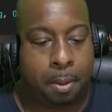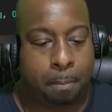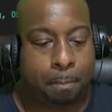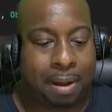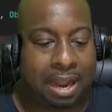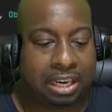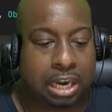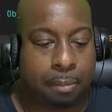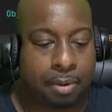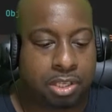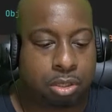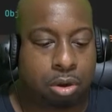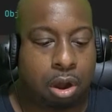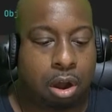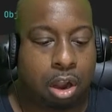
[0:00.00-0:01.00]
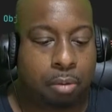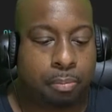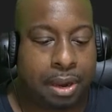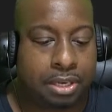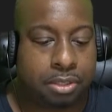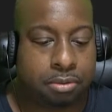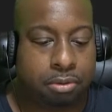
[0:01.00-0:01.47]
by coming to
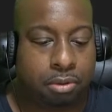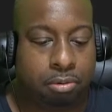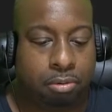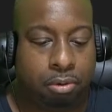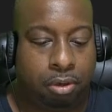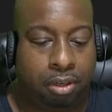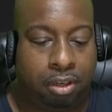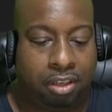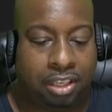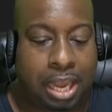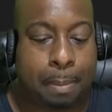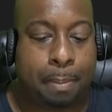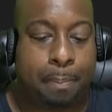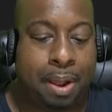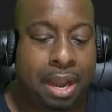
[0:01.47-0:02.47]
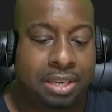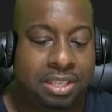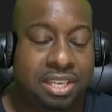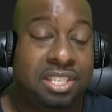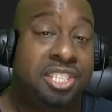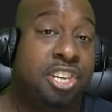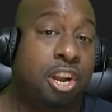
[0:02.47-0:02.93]
Automation
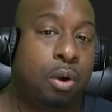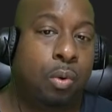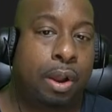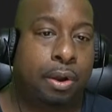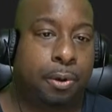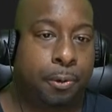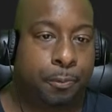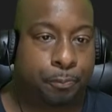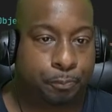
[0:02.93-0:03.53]
Capabilities Generator.